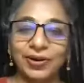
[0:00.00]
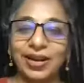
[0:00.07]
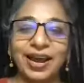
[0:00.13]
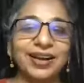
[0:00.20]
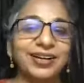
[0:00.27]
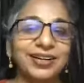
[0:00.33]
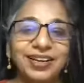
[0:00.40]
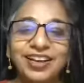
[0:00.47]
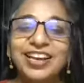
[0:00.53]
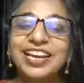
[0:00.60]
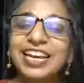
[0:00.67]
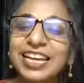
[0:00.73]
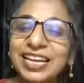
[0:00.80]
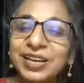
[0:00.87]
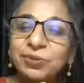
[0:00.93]
And
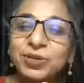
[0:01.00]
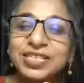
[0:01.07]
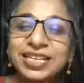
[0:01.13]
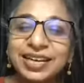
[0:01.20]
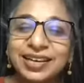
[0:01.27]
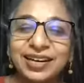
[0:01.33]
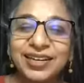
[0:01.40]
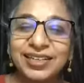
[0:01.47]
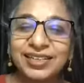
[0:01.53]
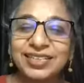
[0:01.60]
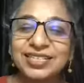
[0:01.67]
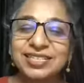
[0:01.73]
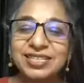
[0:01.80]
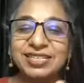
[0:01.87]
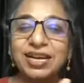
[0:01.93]
he was crying. He
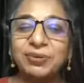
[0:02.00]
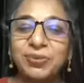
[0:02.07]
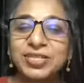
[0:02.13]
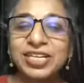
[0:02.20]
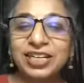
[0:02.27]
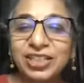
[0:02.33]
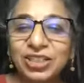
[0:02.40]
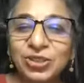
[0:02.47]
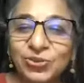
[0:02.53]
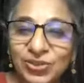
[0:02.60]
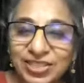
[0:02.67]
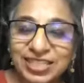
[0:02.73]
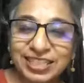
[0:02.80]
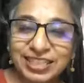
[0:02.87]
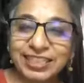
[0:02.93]
says, I wish I knew
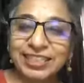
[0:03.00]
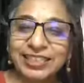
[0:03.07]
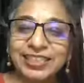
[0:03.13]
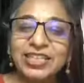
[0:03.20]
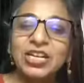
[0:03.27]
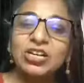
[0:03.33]
this earlier.